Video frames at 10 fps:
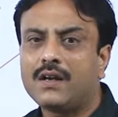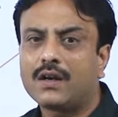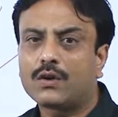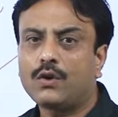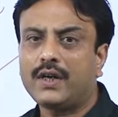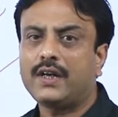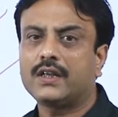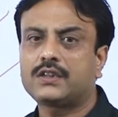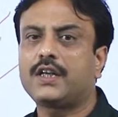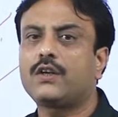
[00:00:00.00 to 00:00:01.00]
good
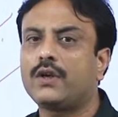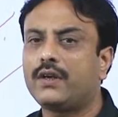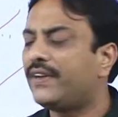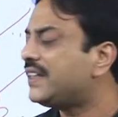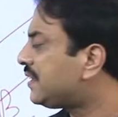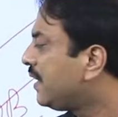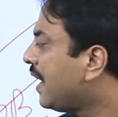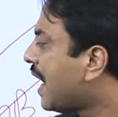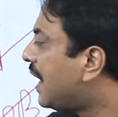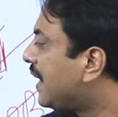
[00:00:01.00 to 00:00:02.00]
industry to invest,
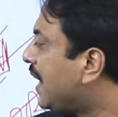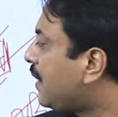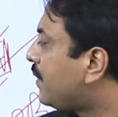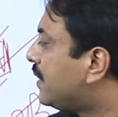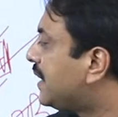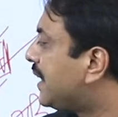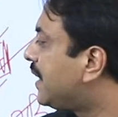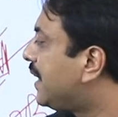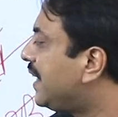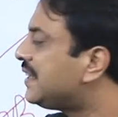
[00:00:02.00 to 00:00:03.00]
and that sector
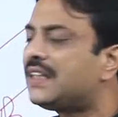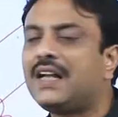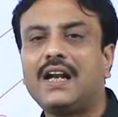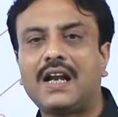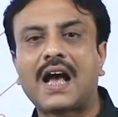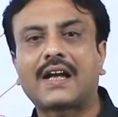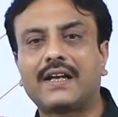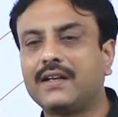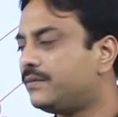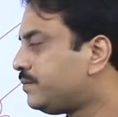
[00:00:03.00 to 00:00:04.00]
is lacking.
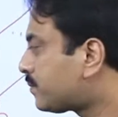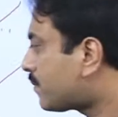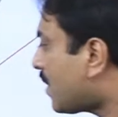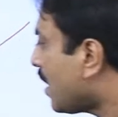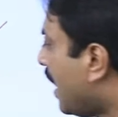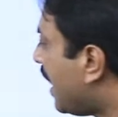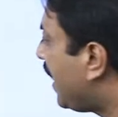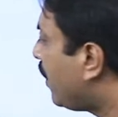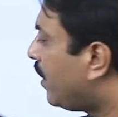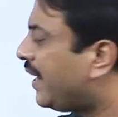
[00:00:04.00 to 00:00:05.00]
I
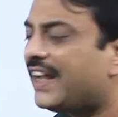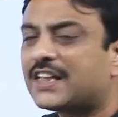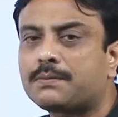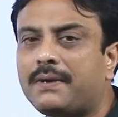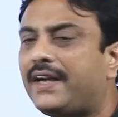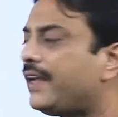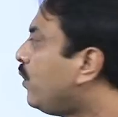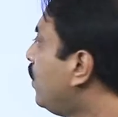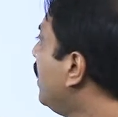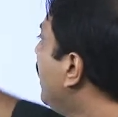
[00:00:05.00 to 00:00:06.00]
already explained
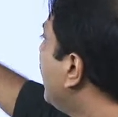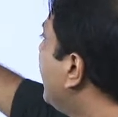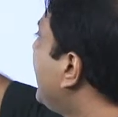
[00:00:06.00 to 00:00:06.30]
you that